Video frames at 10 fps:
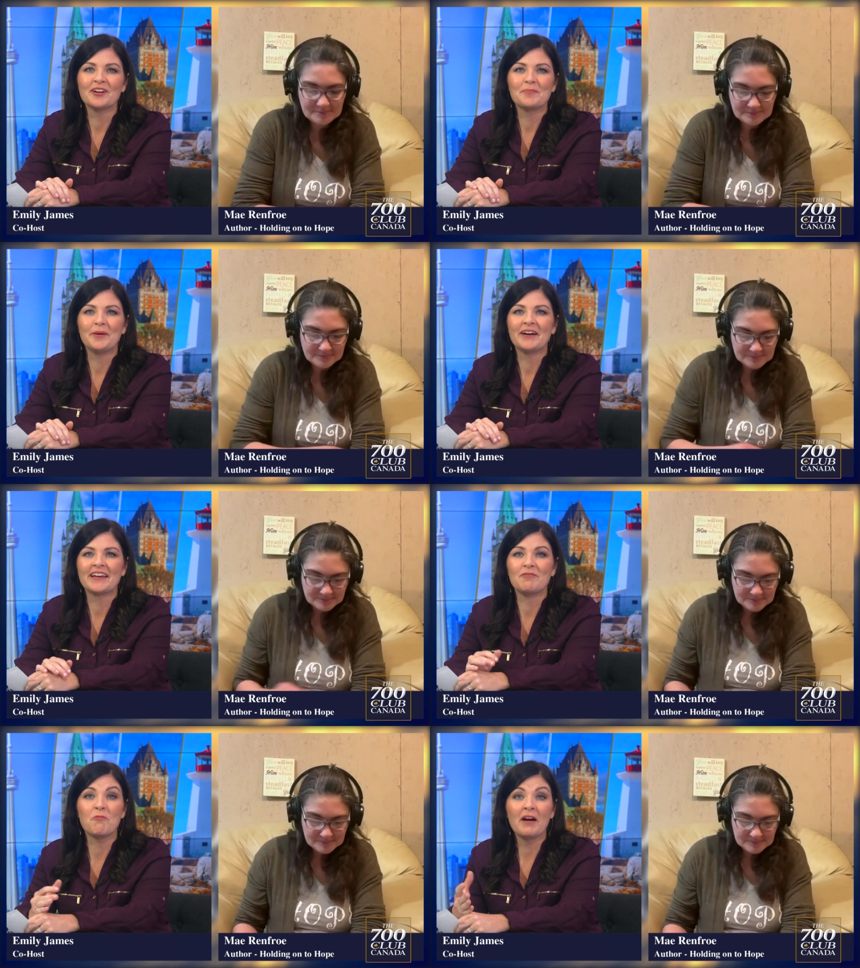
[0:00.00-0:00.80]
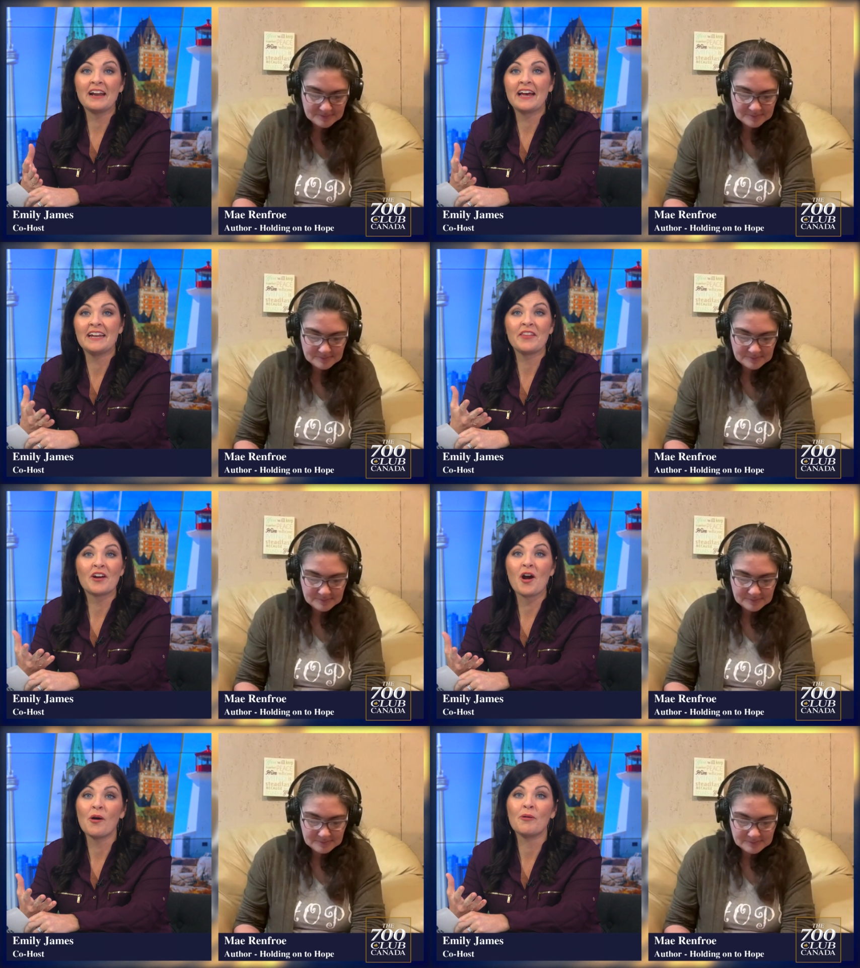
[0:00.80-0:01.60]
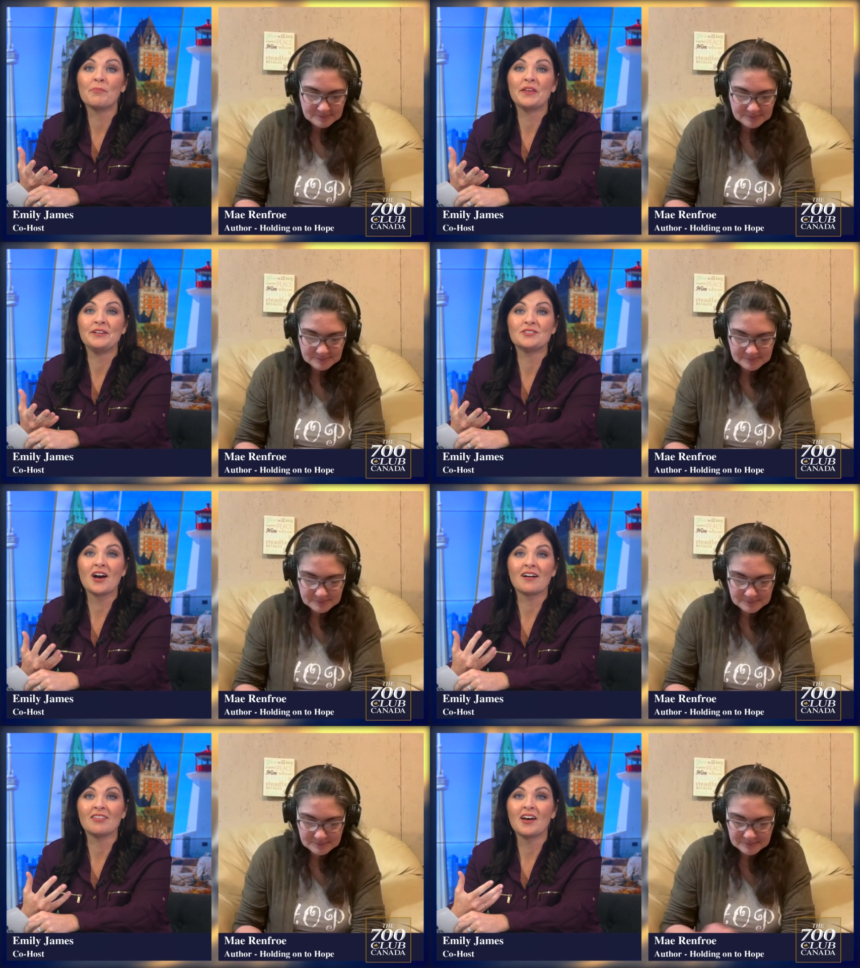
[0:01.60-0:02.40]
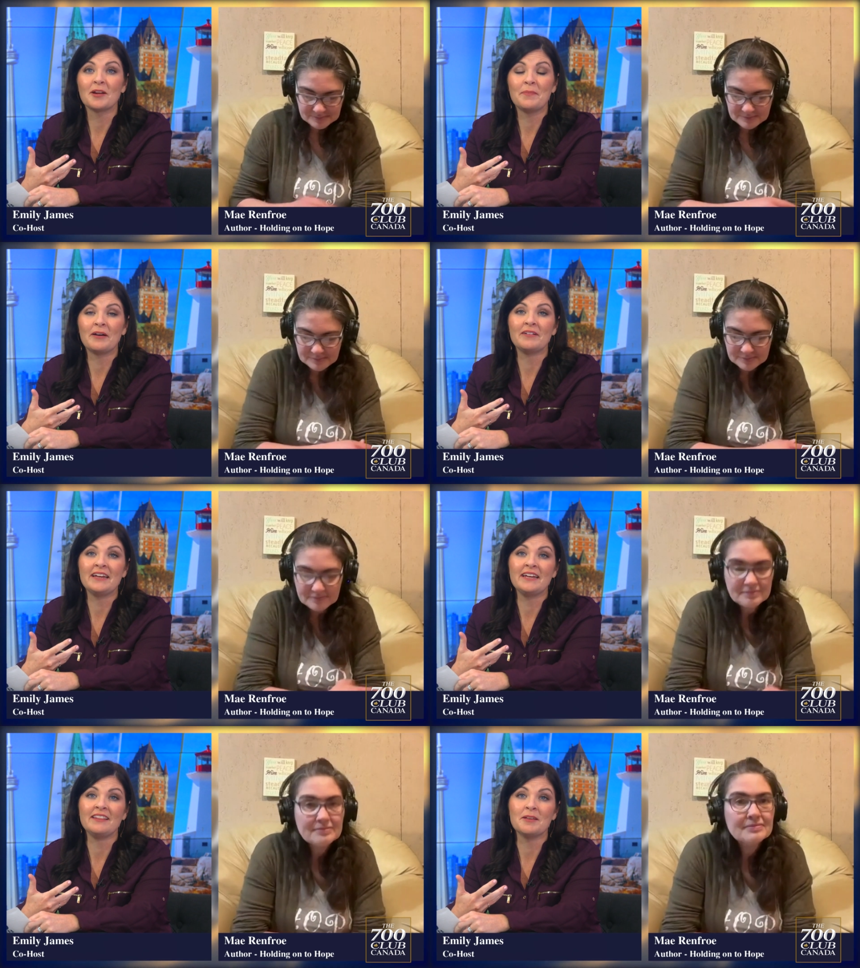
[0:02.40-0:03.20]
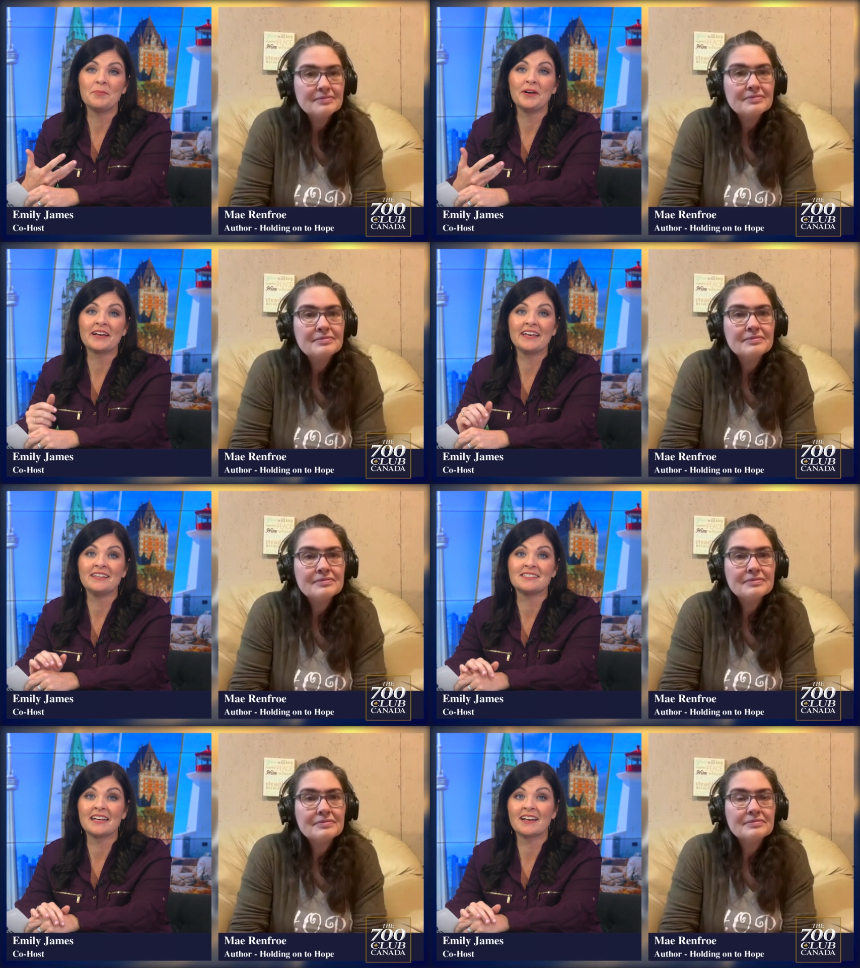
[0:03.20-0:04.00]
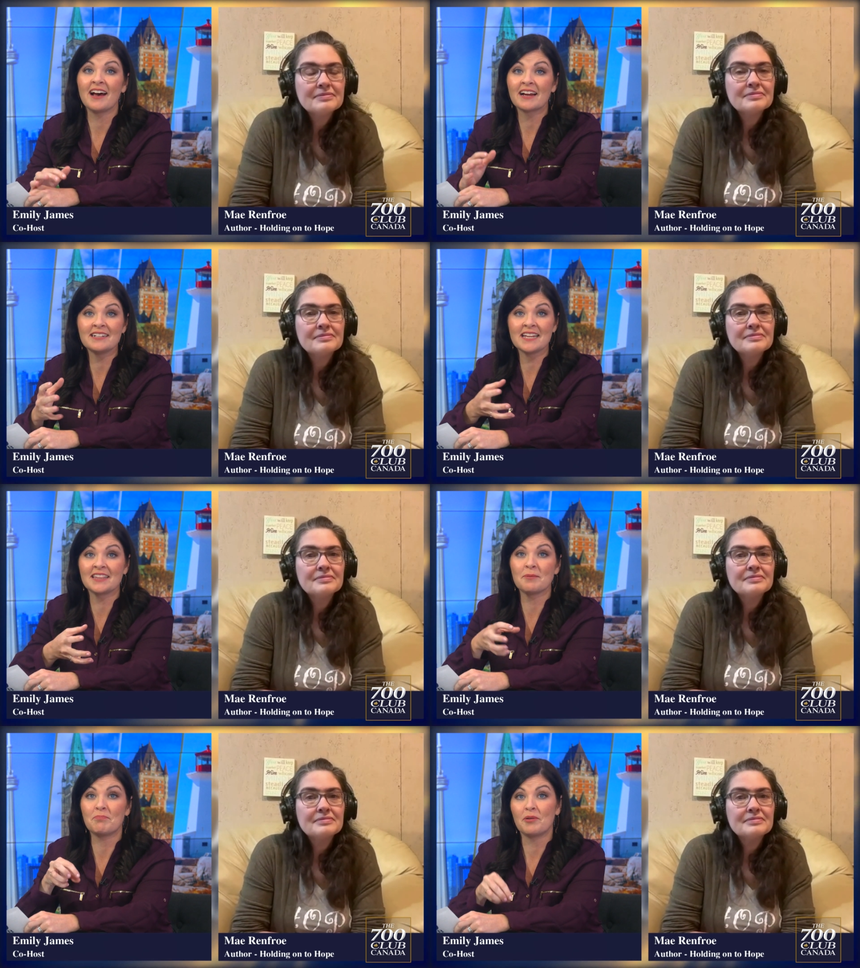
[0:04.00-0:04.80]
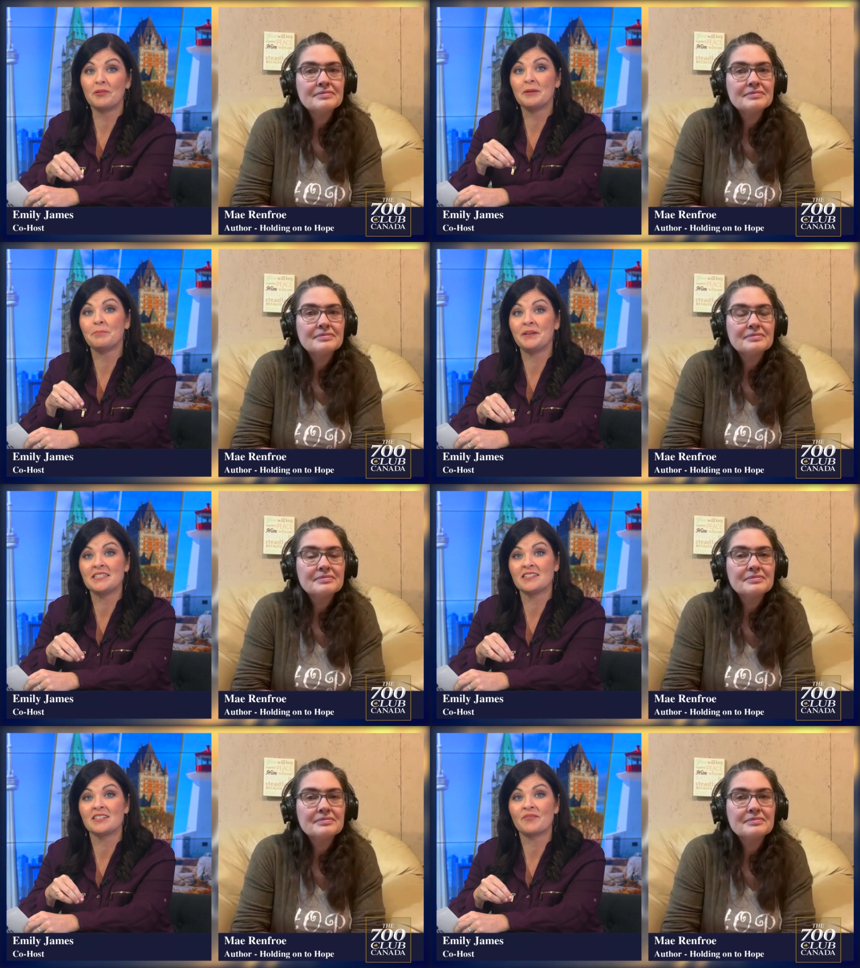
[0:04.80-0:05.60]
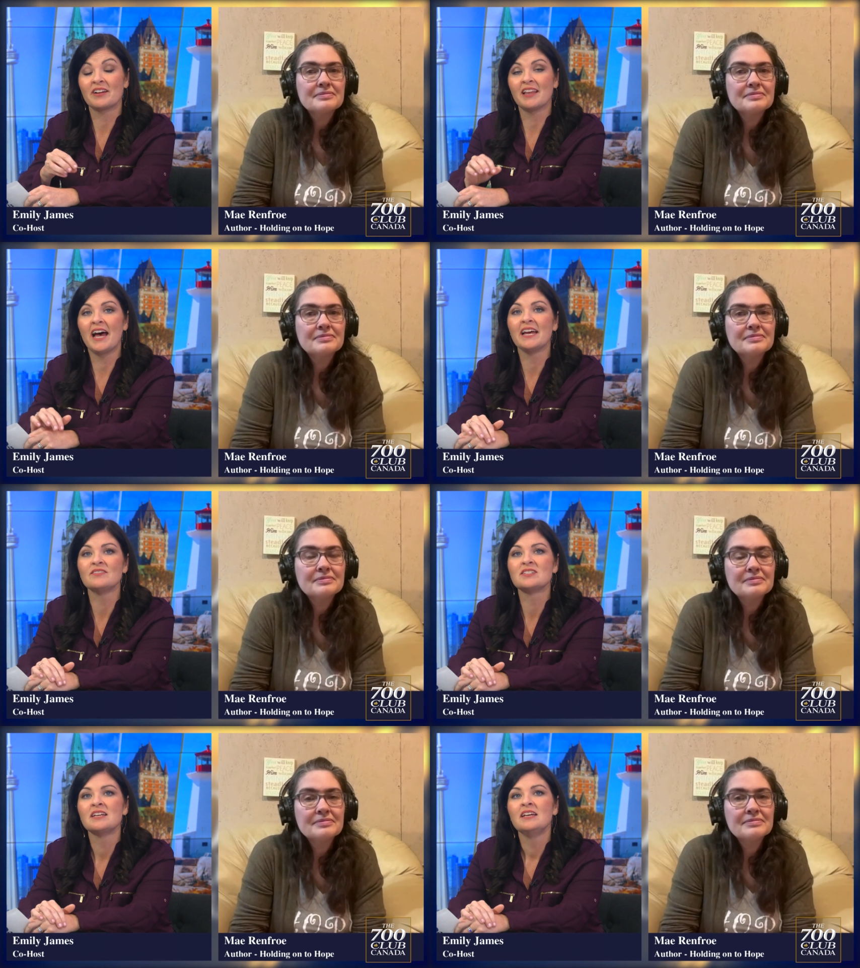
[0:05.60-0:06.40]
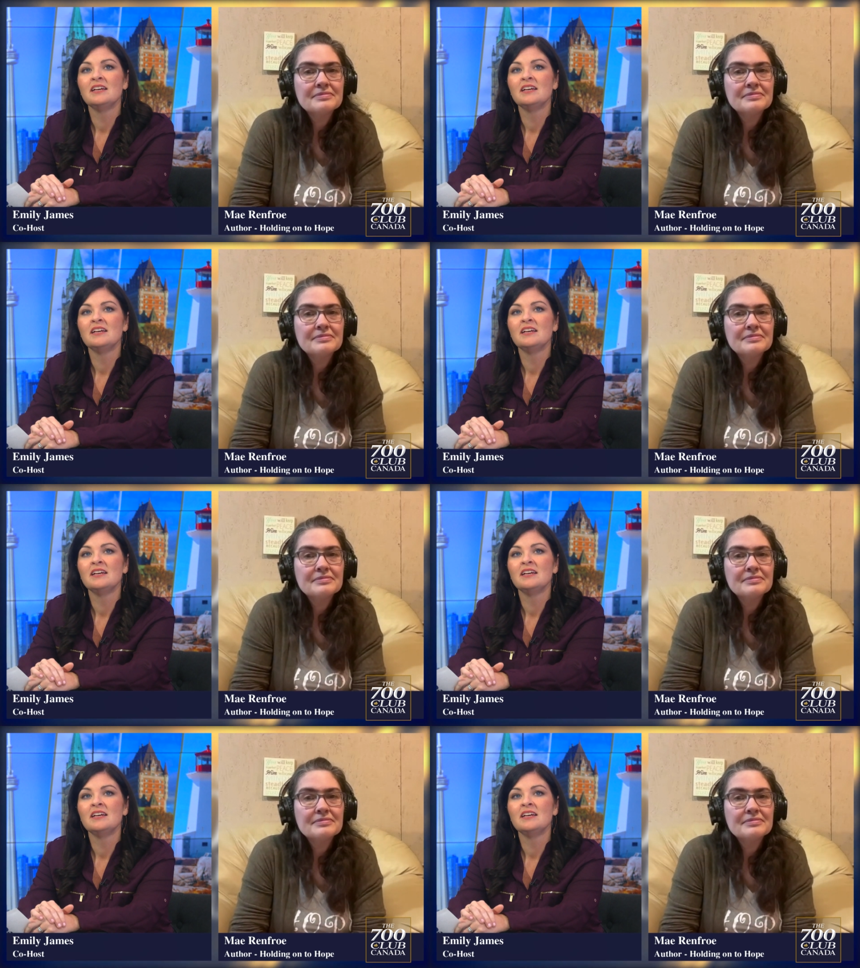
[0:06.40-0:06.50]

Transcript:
Speaker 1: your book. And one another hope that you talk a lot about in the book is that God can take the broken pieces of our lives